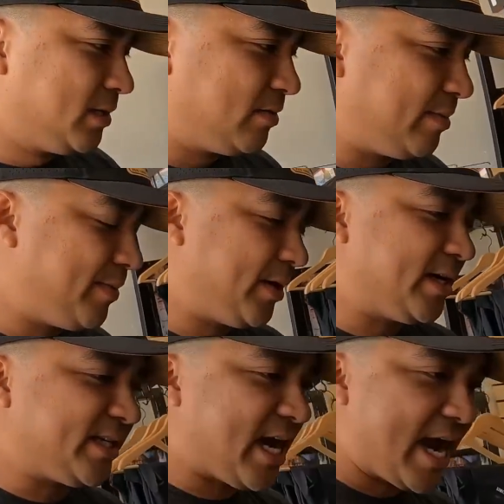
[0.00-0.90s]
We're gonna be putting
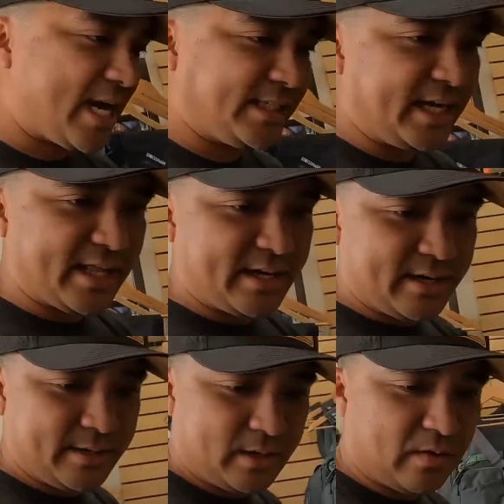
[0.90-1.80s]
this kayak
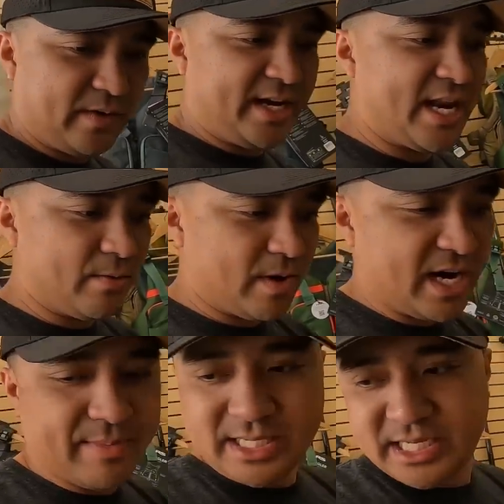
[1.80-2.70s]
together, hopefully get it
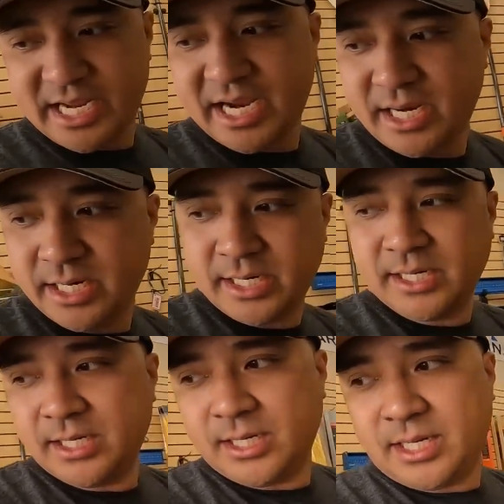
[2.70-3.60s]
running by today
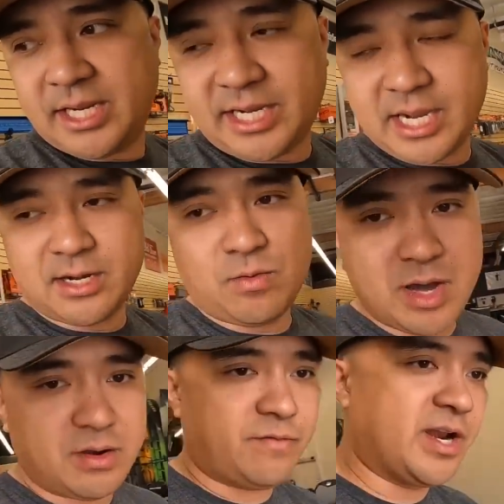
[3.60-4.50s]
and get on the
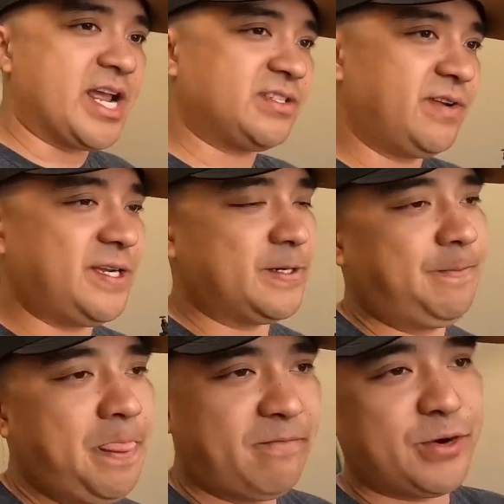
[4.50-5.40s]
water for the next
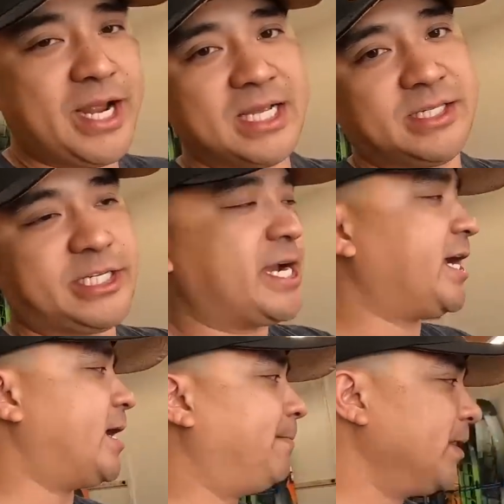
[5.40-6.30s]
video for you guys to check
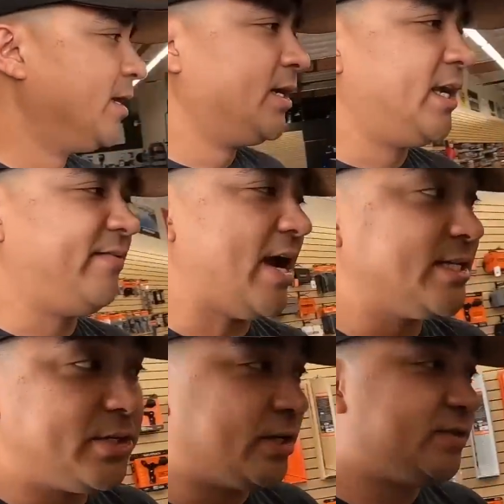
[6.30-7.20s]
out. If you guys
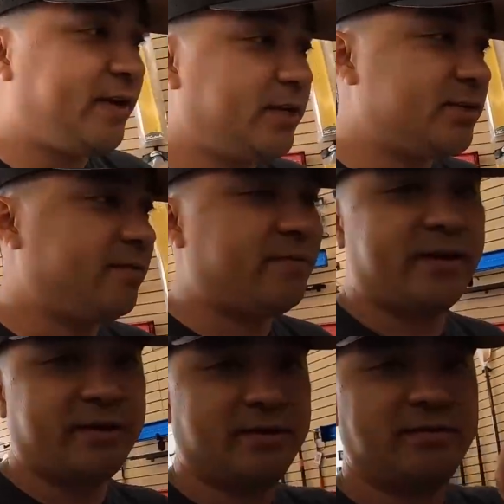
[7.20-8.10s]
enjoyed this video so
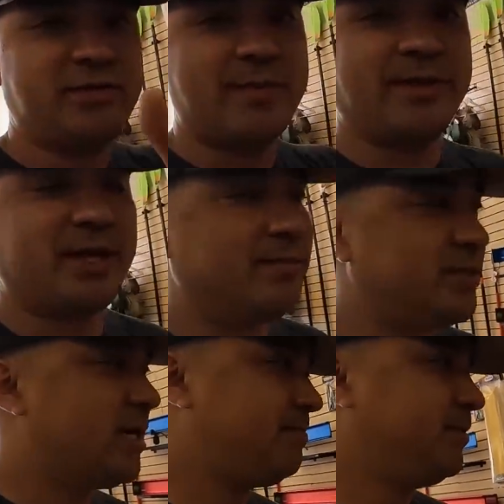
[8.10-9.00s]
far, drop a thumbs
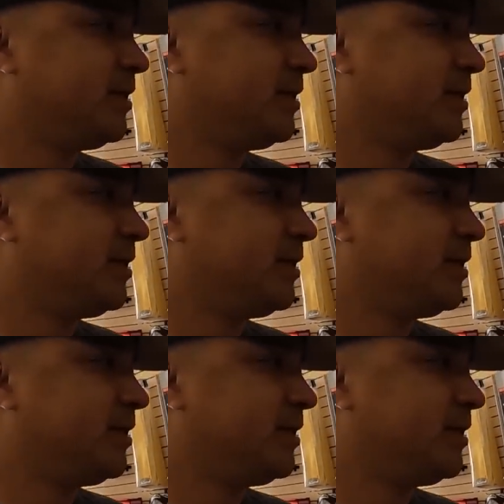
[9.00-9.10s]
up.